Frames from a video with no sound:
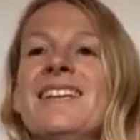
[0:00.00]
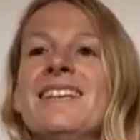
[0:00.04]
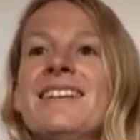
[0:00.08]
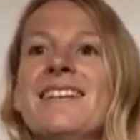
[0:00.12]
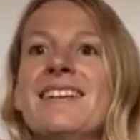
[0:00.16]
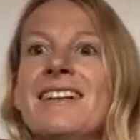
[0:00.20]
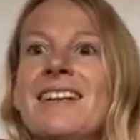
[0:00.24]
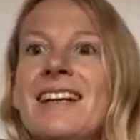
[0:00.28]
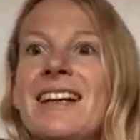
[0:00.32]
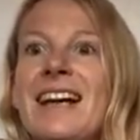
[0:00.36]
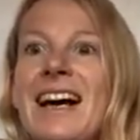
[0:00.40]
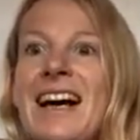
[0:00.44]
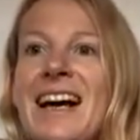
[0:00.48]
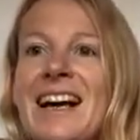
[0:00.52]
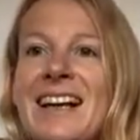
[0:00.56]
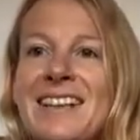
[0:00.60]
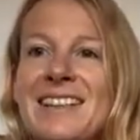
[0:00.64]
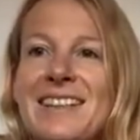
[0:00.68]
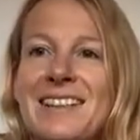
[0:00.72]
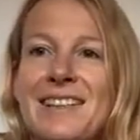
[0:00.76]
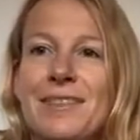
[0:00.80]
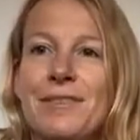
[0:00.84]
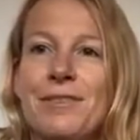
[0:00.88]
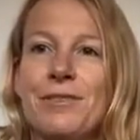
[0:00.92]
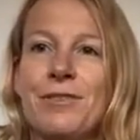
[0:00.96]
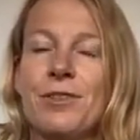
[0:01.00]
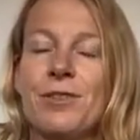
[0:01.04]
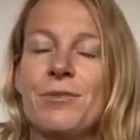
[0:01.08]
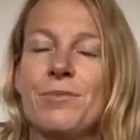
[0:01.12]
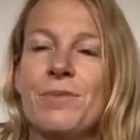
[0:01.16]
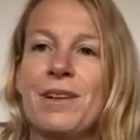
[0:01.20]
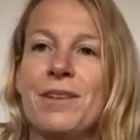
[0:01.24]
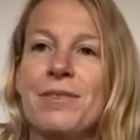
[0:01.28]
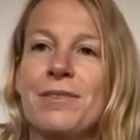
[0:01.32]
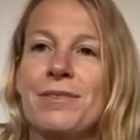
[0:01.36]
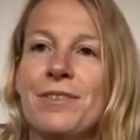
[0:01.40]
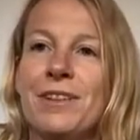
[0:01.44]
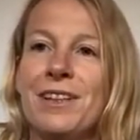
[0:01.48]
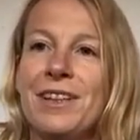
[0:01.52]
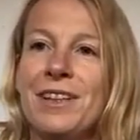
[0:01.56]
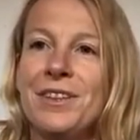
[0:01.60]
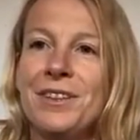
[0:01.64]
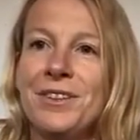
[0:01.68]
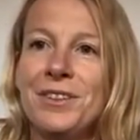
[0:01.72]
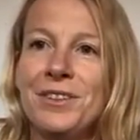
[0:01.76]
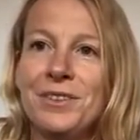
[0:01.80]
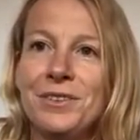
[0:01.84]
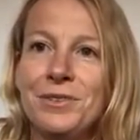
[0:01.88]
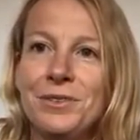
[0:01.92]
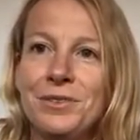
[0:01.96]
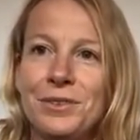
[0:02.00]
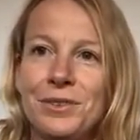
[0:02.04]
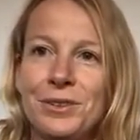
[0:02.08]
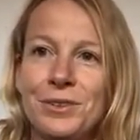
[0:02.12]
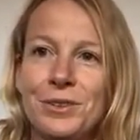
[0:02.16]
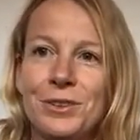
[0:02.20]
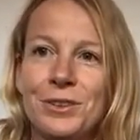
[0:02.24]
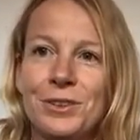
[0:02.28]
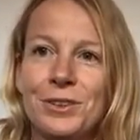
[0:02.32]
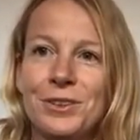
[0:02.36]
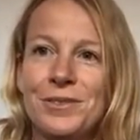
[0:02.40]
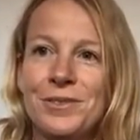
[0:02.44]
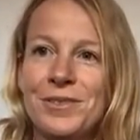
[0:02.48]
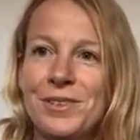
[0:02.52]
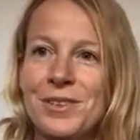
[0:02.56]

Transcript: relaxed, felt my feet on the floor,